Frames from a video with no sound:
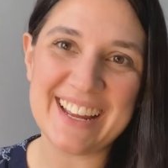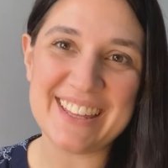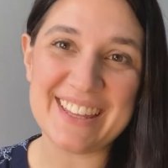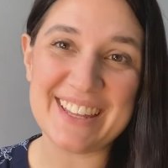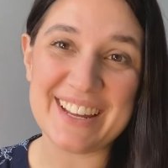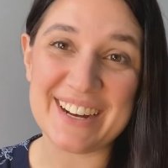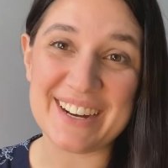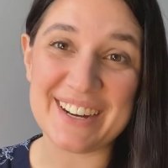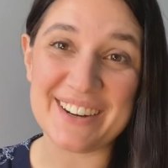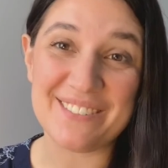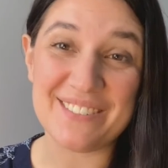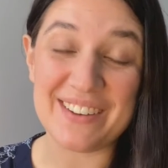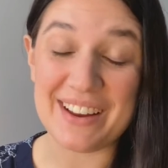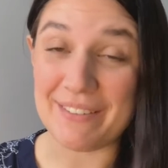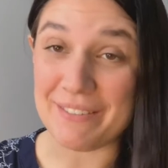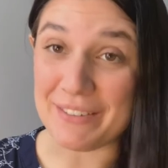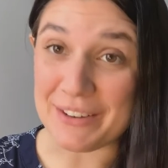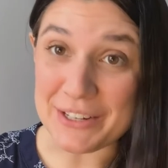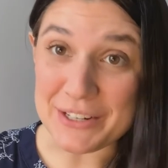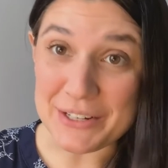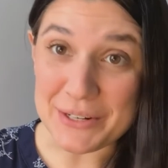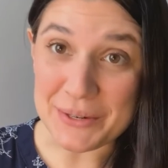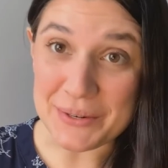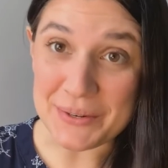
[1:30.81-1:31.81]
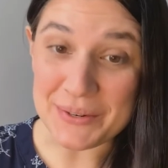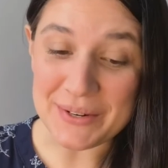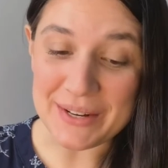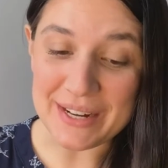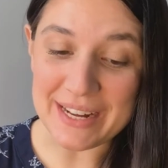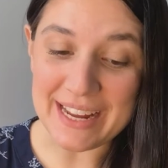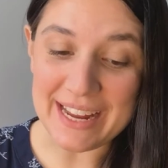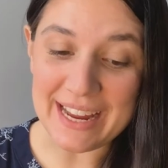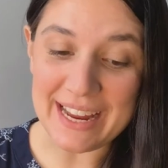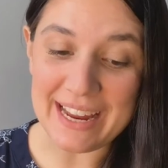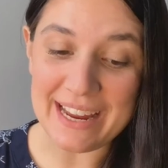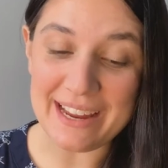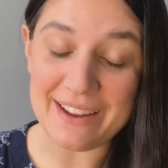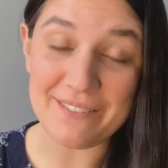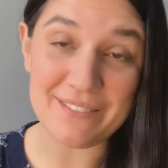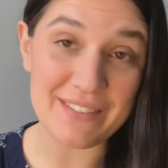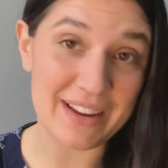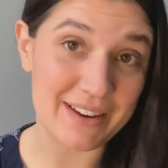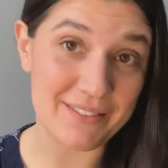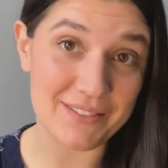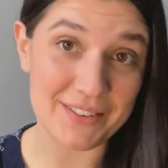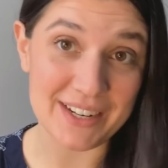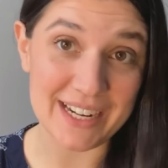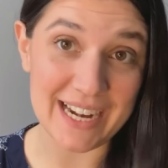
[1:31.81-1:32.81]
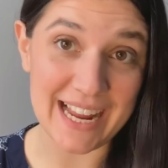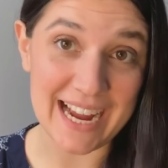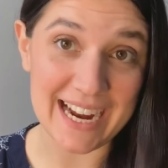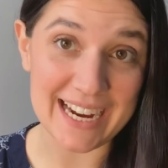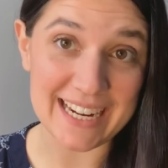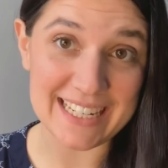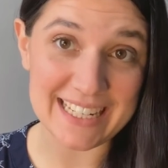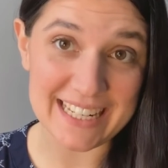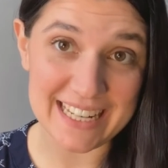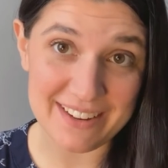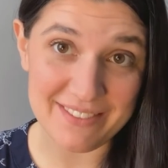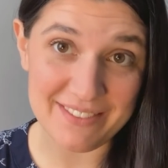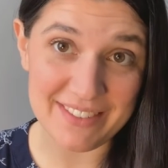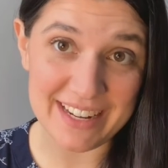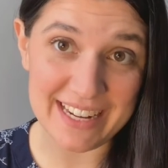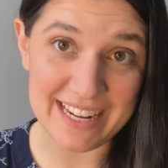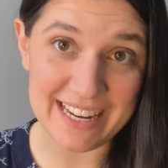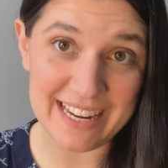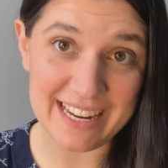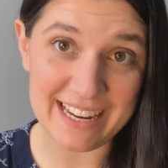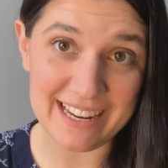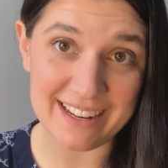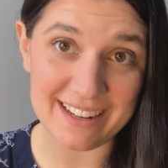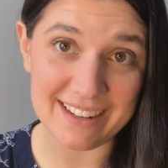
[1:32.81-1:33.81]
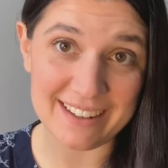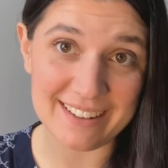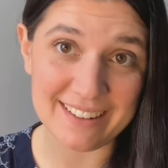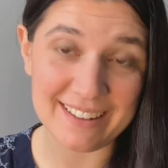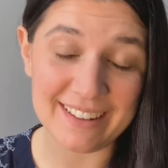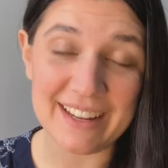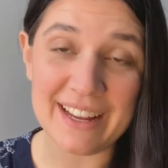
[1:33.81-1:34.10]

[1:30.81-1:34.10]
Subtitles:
their favorite toy, favorite activity.